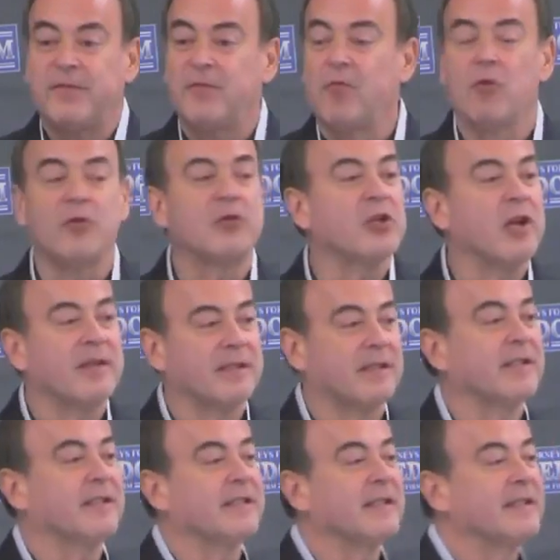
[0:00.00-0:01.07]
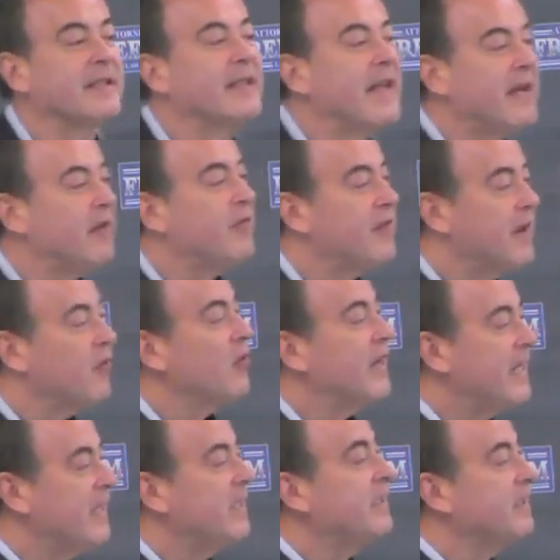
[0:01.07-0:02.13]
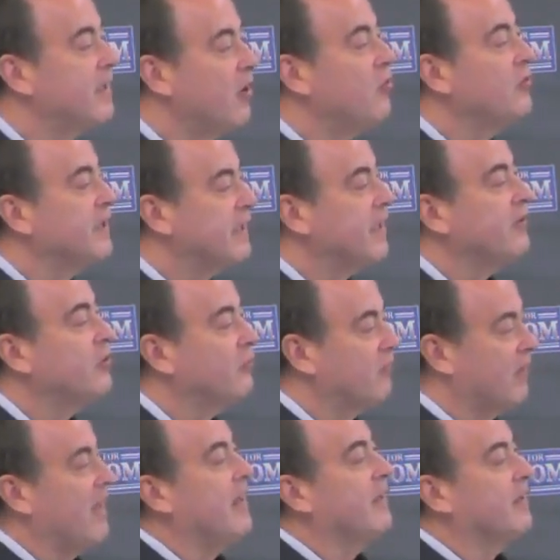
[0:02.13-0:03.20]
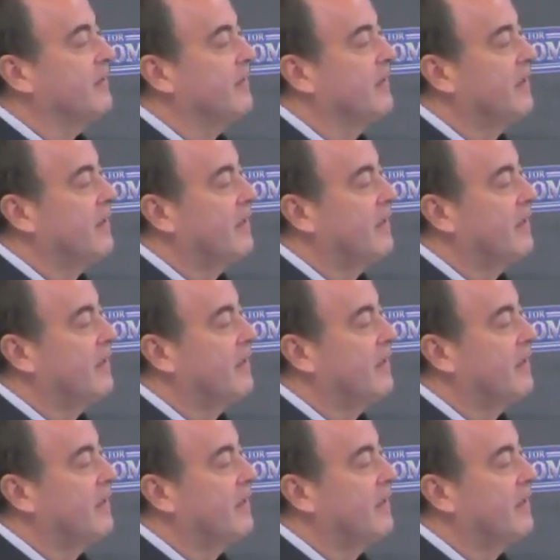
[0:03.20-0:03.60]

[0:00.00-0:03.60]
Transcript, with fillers: 4 justices think there is no such right.